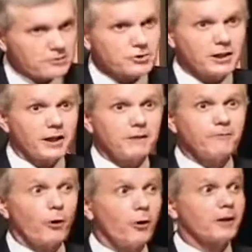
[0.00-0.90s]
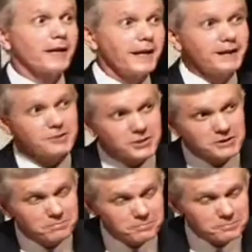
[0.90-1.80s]
She leaned forward again.
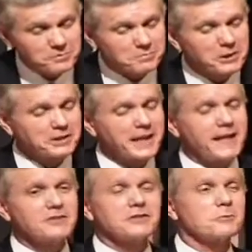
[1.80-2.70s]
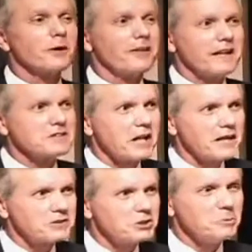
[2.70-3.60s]
She looked at it. She says, well, that's
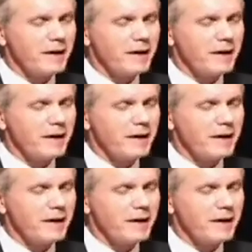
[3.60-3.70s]
not too